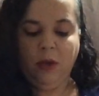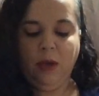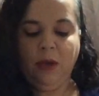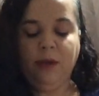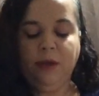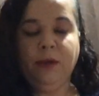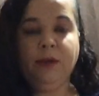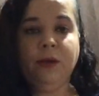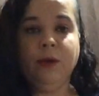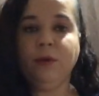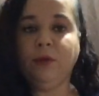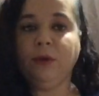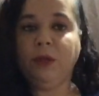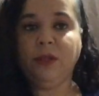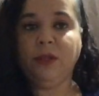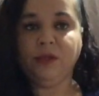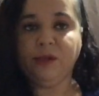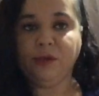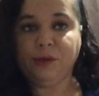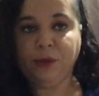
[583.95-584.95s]
And you don't
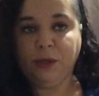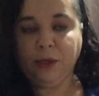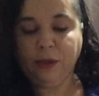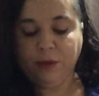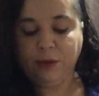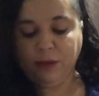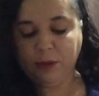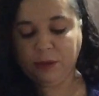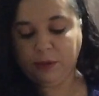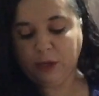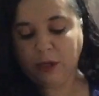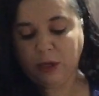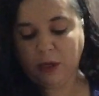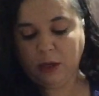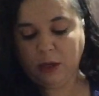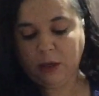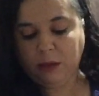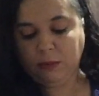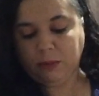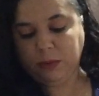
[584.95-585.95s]
need a string on the
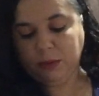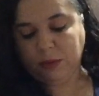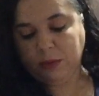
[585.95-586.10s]
top.